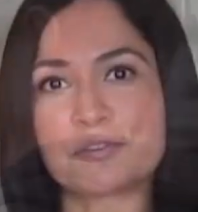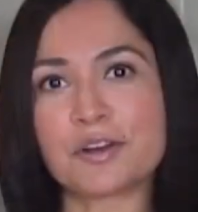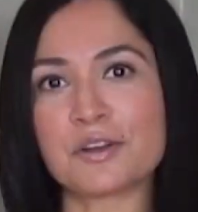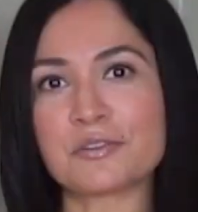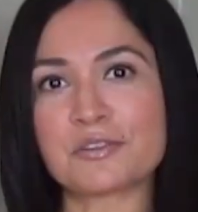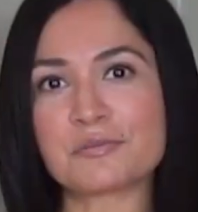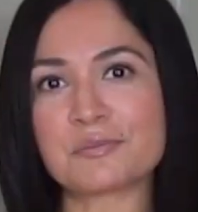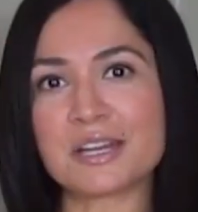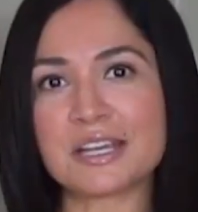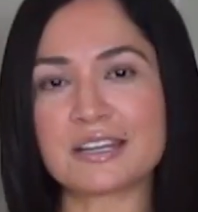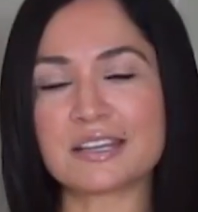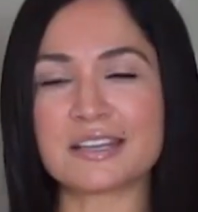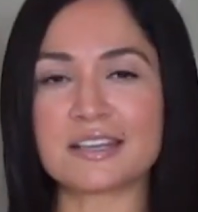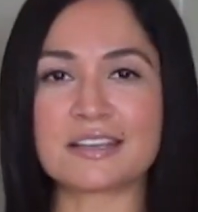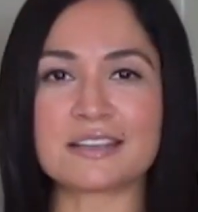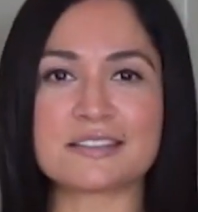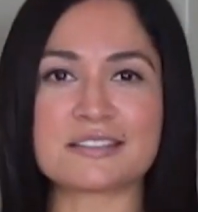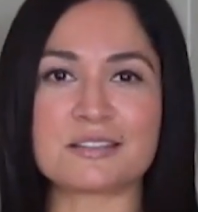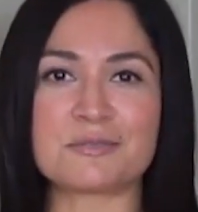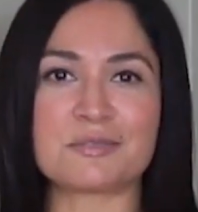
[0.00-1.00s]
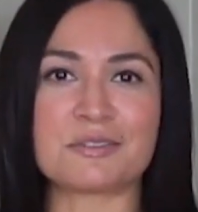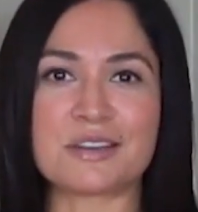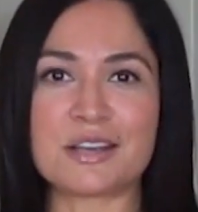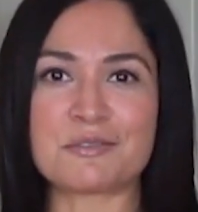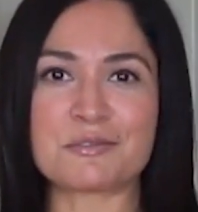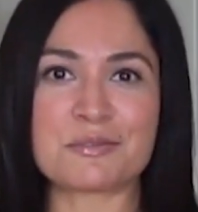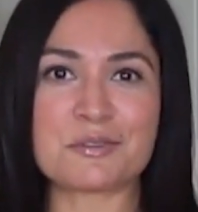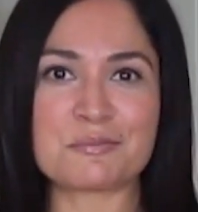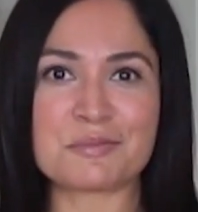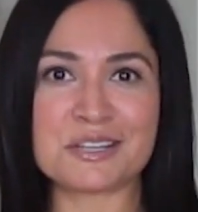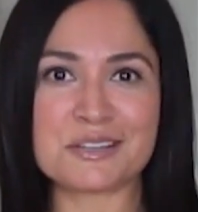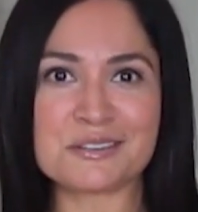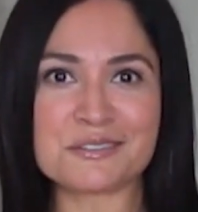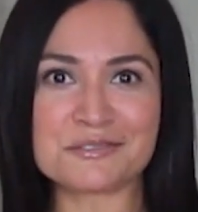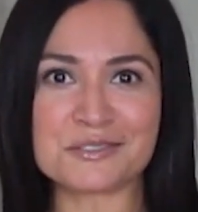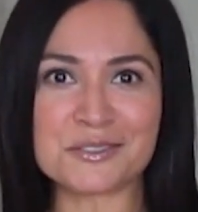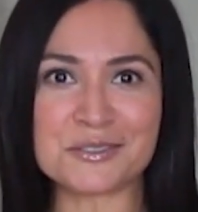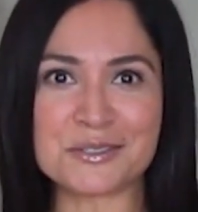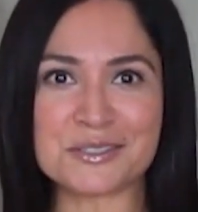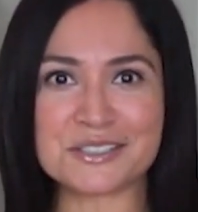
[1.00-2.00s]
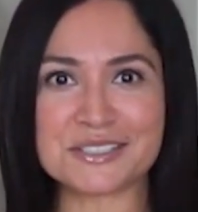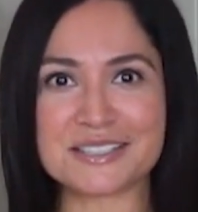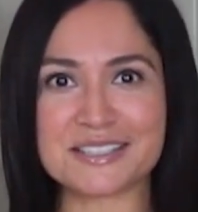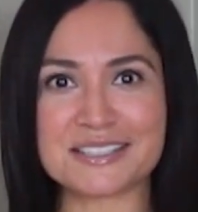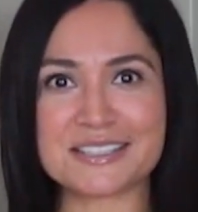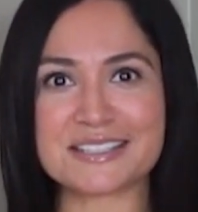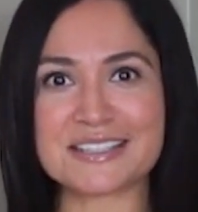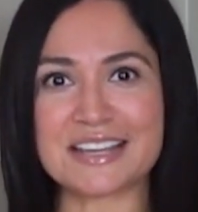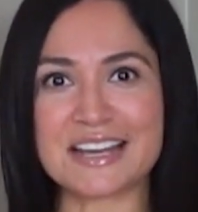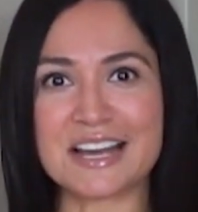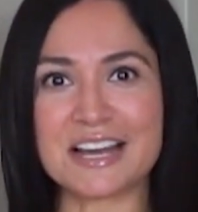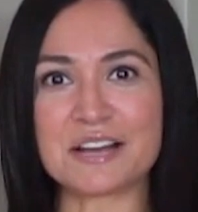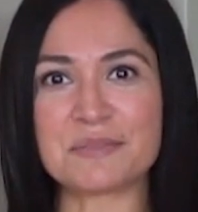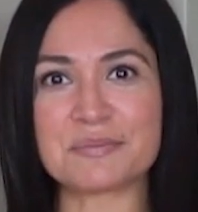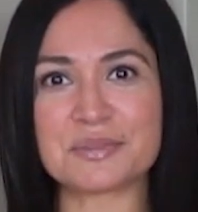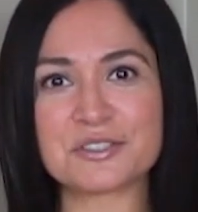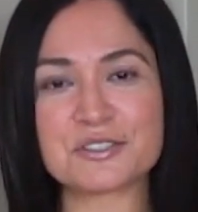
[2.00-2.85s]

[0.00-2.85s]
father of my kids. He would never be divorced, this, that.